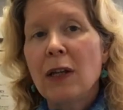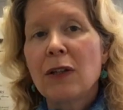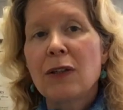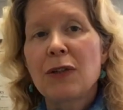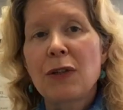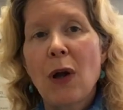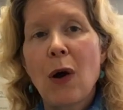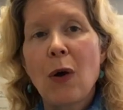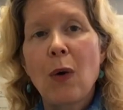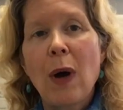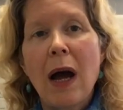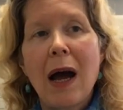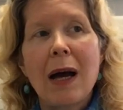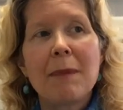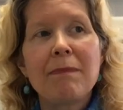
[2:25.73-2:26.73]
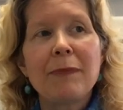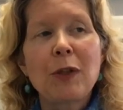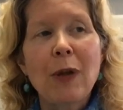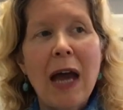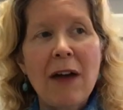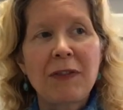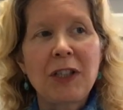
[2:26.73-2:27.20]
So
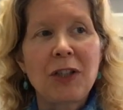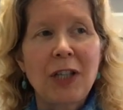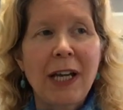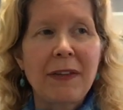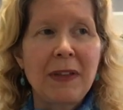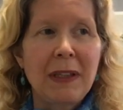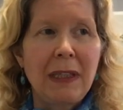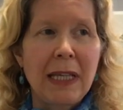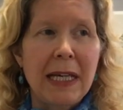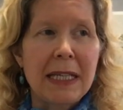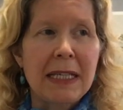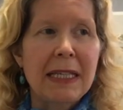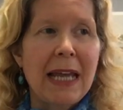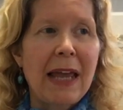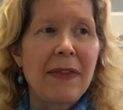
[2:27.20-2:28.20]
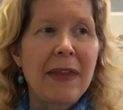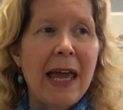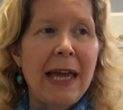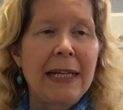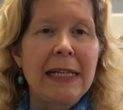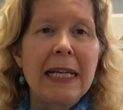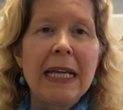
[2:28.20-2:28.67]
you have to check the list, and
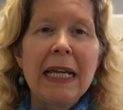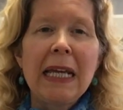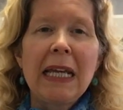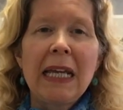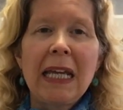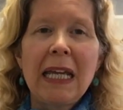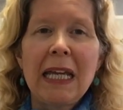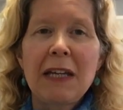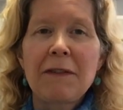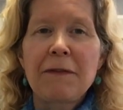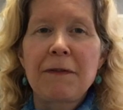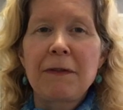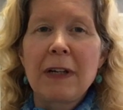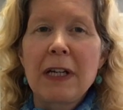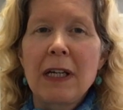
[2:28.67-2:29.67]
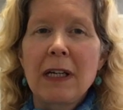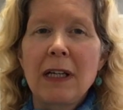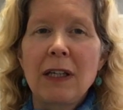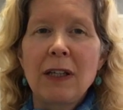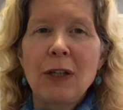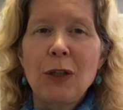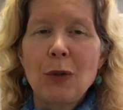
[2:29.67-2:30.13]
then if
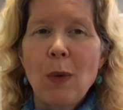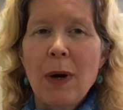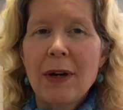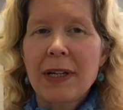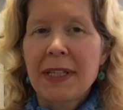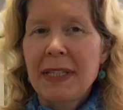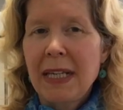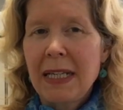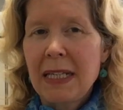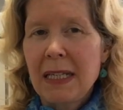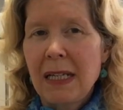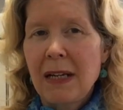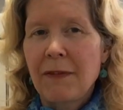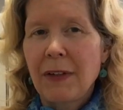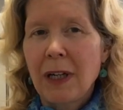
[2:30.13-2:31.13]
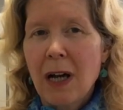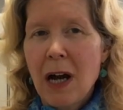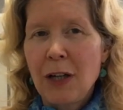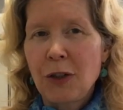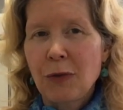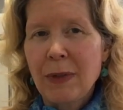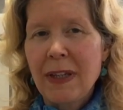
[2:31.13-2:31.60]
you are a citizen of a
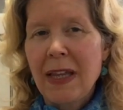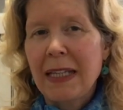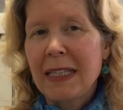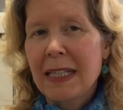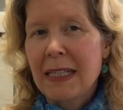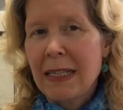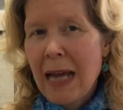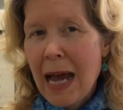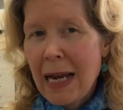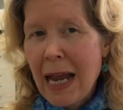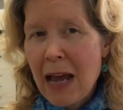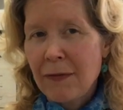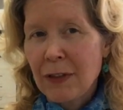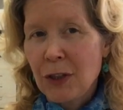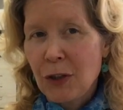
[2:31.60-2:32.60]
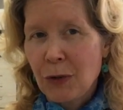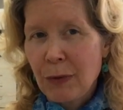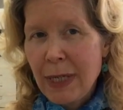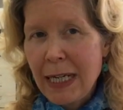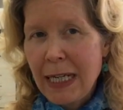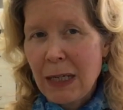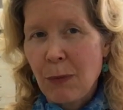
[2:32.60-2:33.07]
country that does not have a
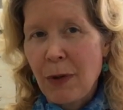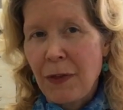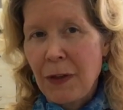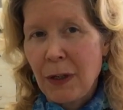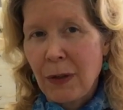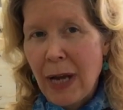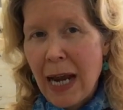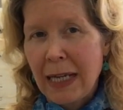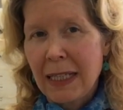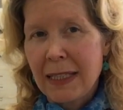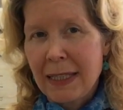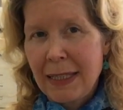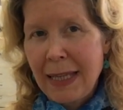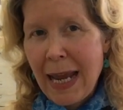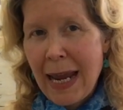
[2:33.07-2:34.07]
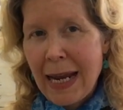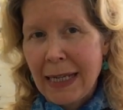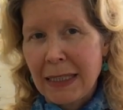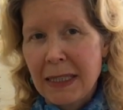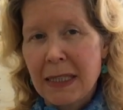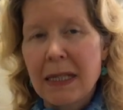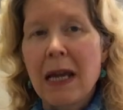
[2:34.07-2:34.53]
treaty with the United
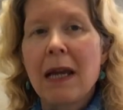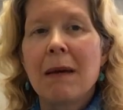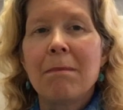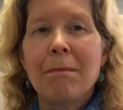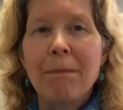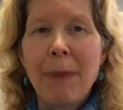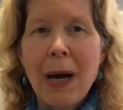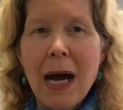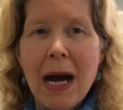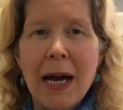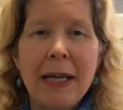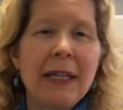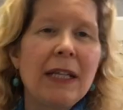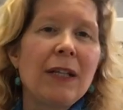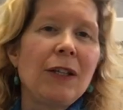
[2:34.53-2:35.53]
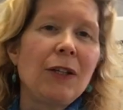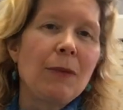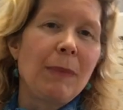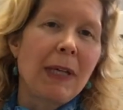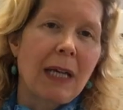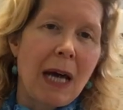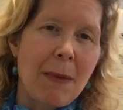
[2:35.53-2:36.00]
States, but you
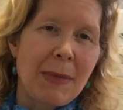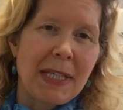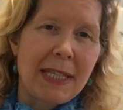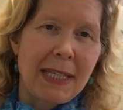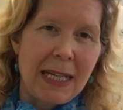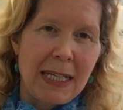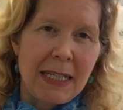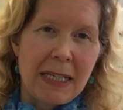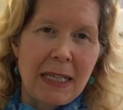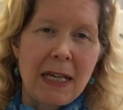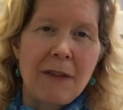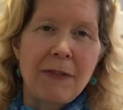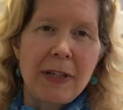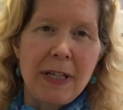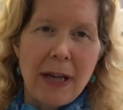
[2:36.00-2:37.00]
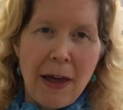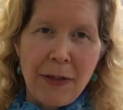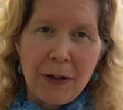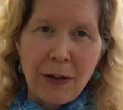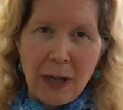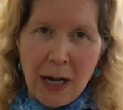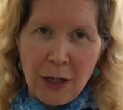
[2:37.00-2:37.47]
become a citizen of
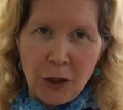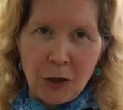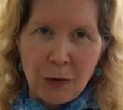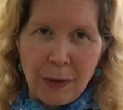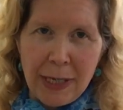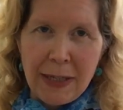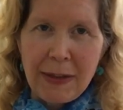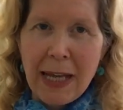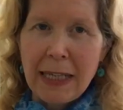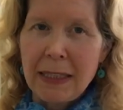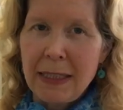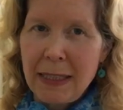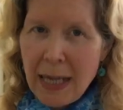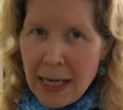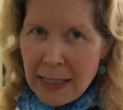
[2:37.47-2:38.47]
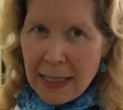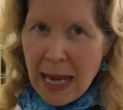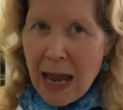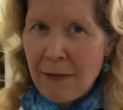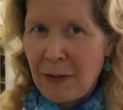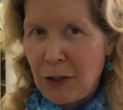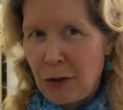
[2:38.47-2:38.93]
another country that does
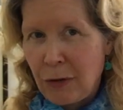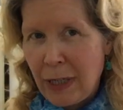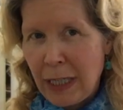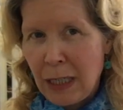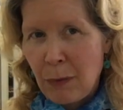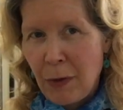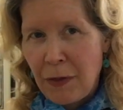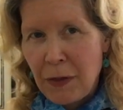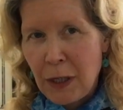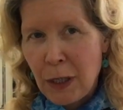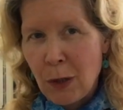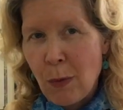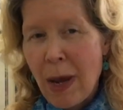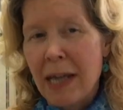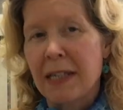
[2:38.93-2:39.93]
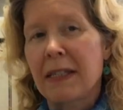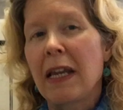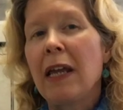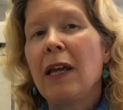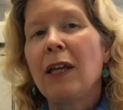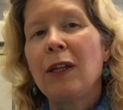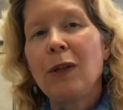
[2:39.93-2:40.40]
have a treaty with the U.S.,
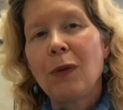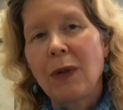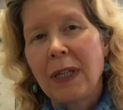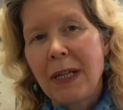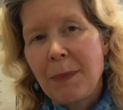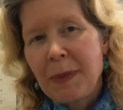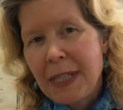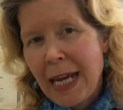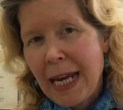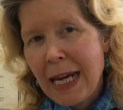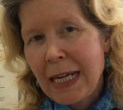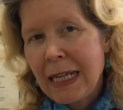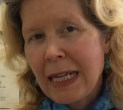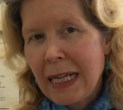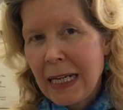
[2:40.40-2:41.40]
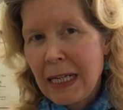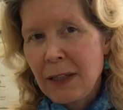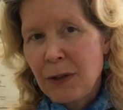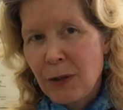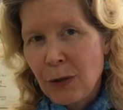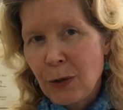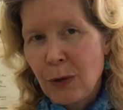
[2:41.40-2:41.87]
you can obtain
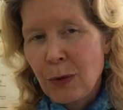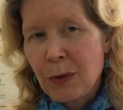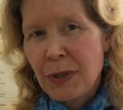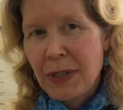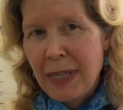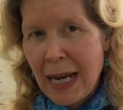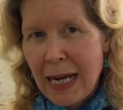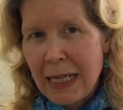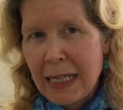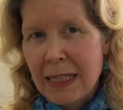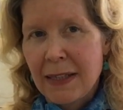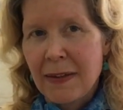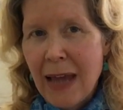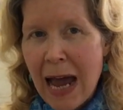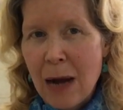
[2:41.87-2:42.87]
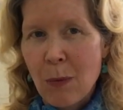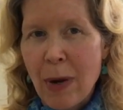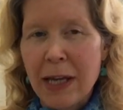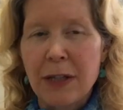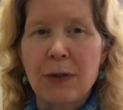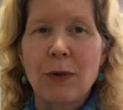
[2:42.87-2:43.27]
E-2 status that way.